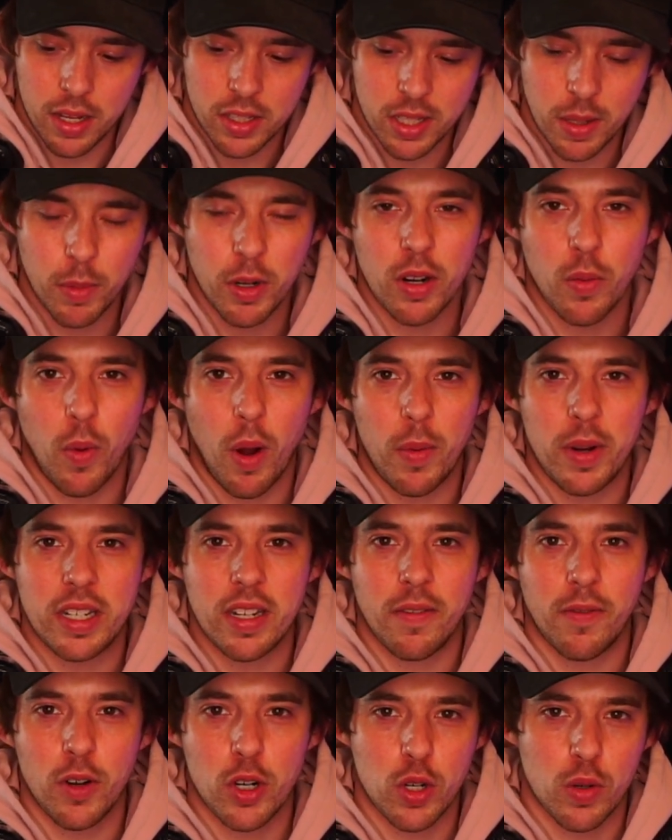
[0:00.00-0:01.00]
similar to what we
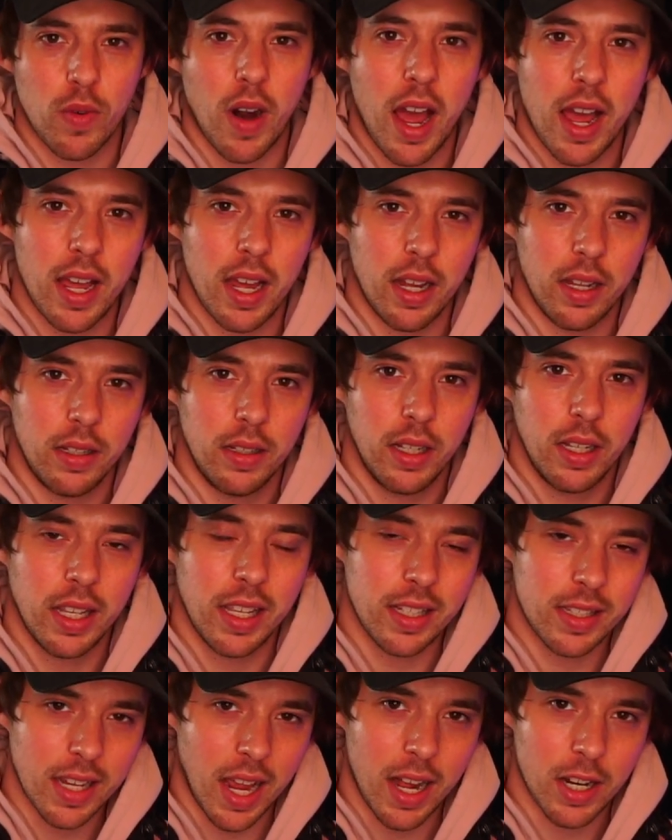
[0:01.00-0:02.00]
did for Jiraiya,
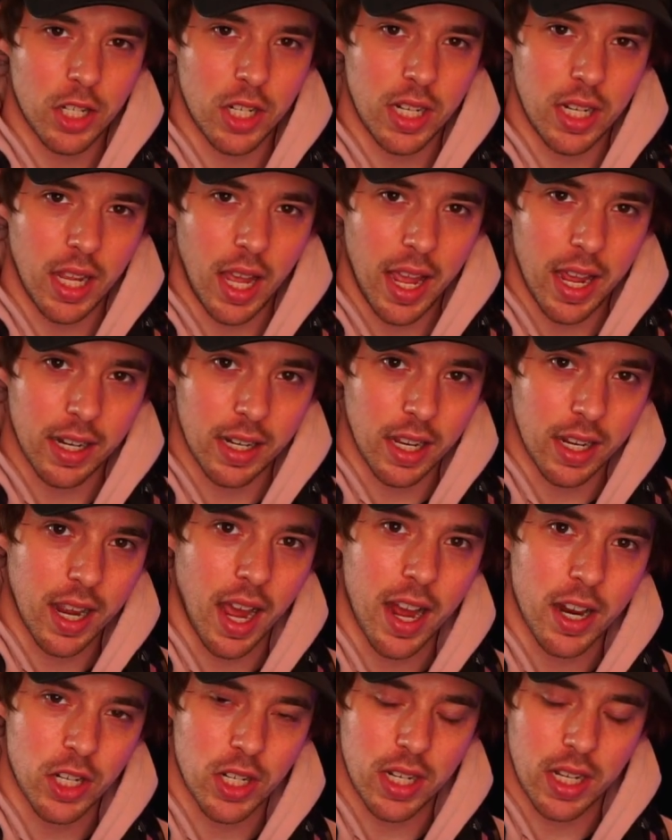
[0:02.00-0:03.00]
Itachi, and
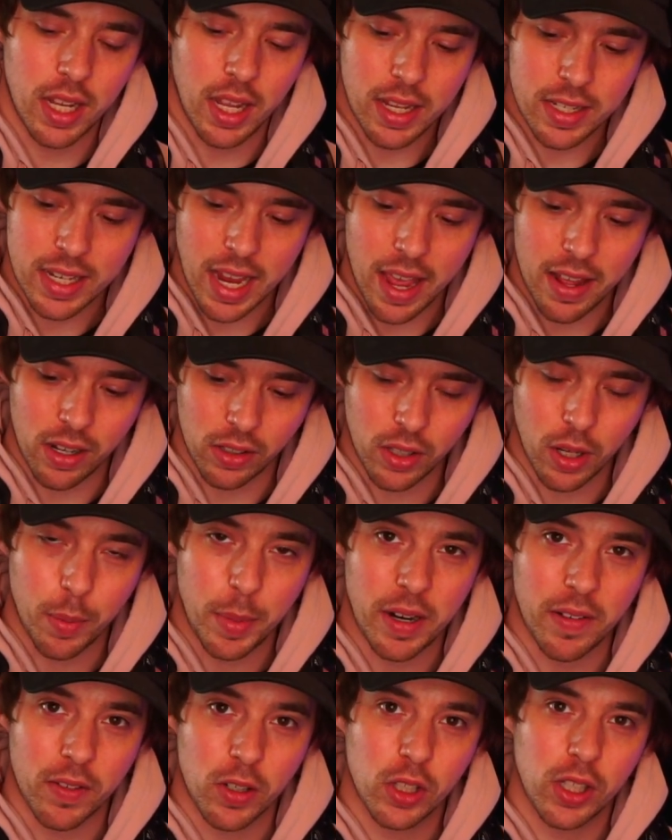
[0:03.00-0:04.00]
Kakashi, is add a little
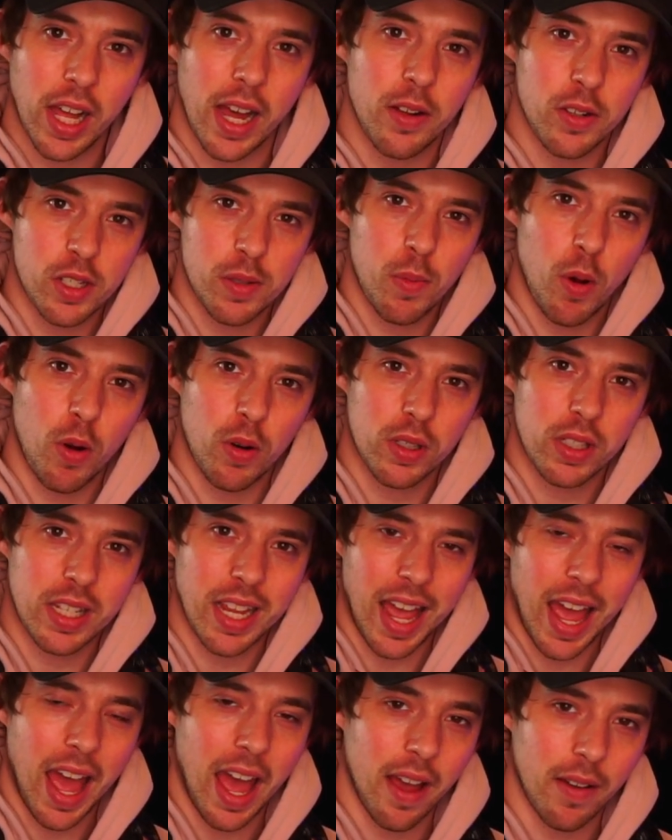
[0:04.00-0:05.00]
bit of cloud smoke
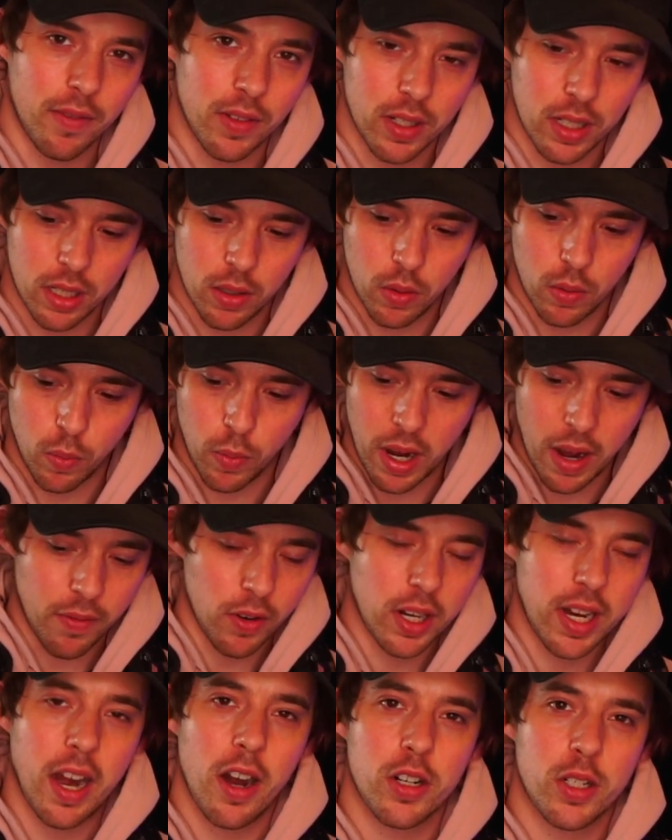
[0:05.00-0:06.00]
to have
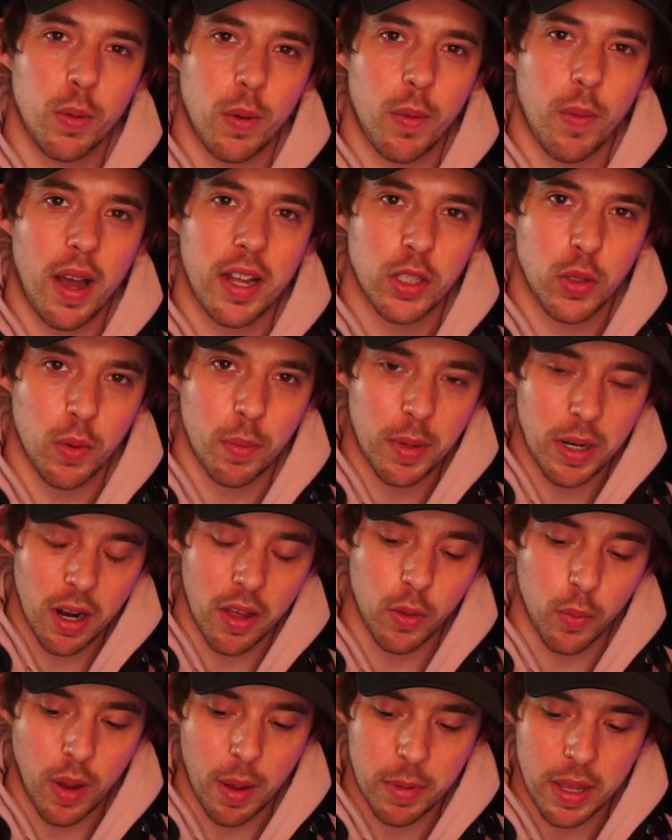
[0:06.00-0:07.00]
whatever character we want to appear
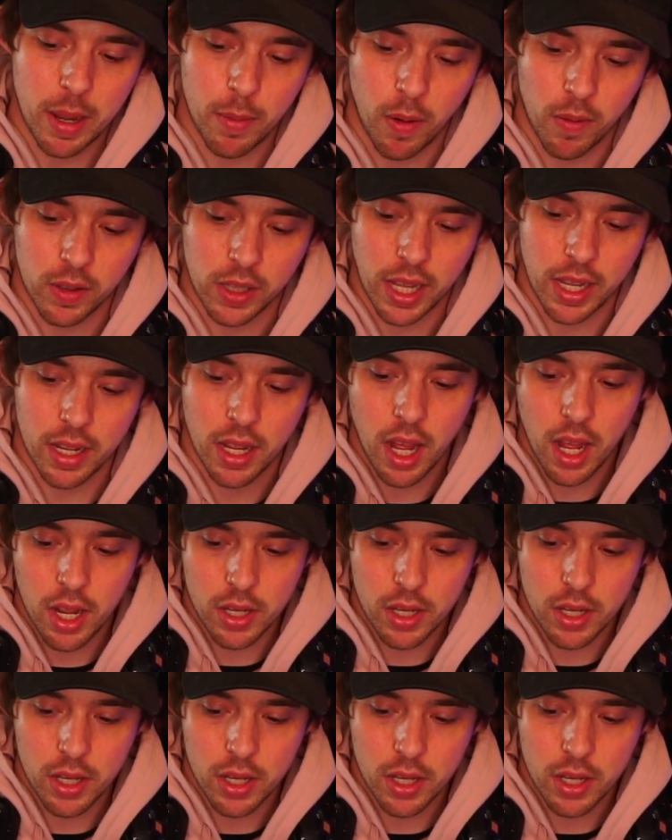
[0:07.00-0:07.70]
on the webcam overlay.